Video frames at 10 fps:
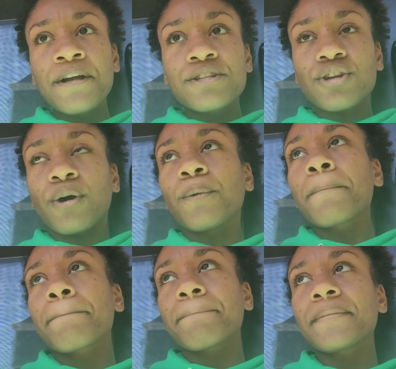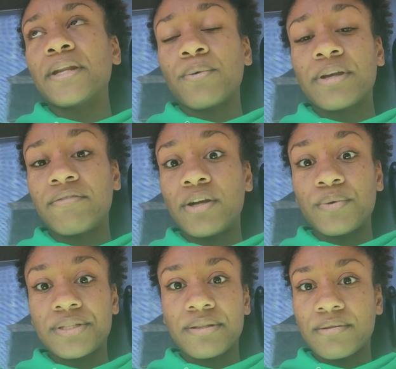So, given it
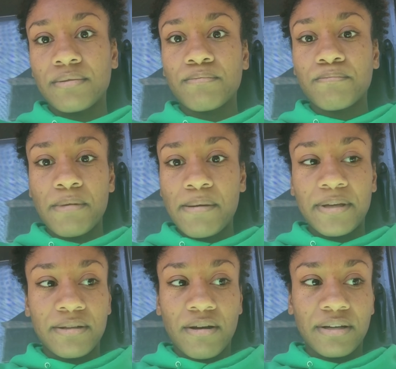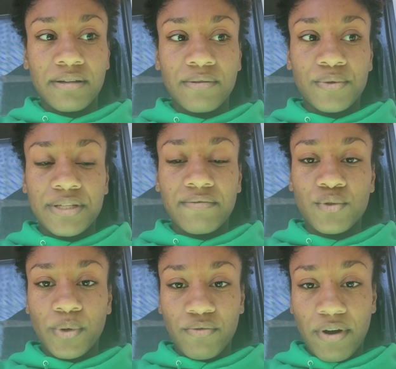was it wasn't
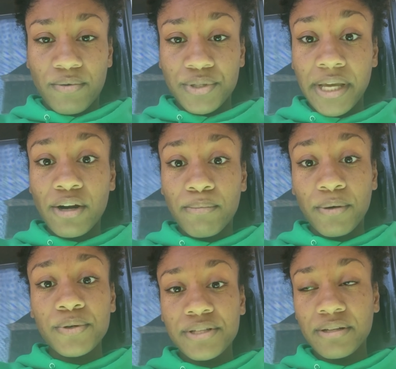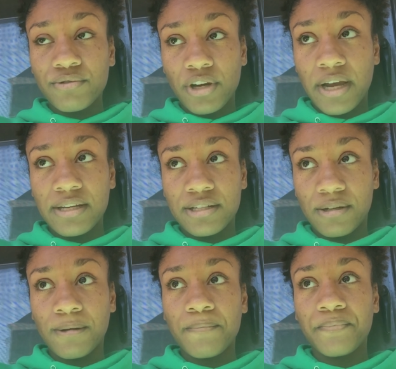even 24 hours later, but we're still trying
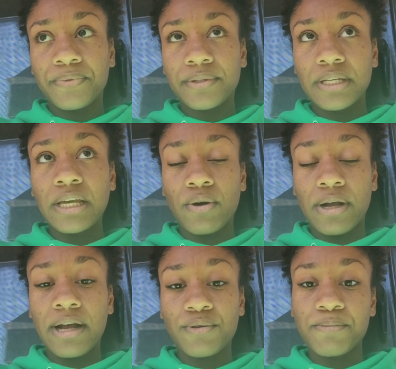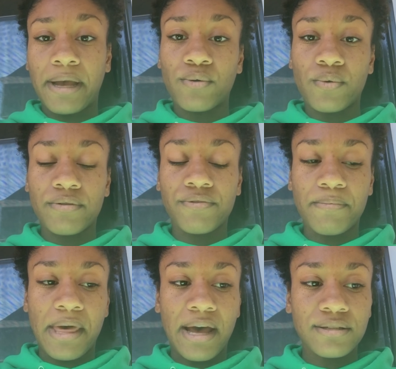to get our house back in order
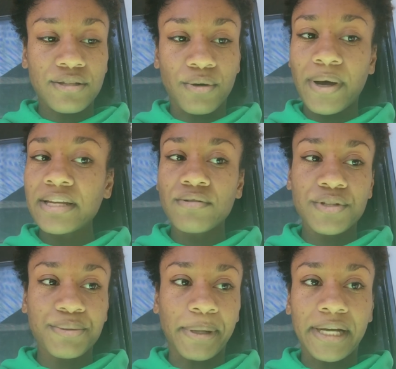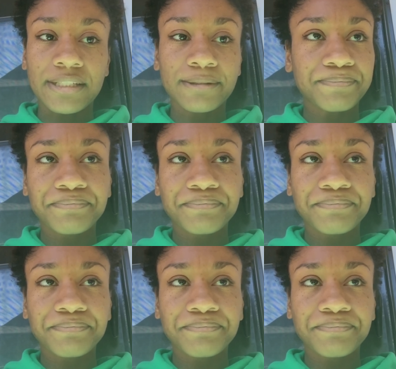from that. So I didn't respond.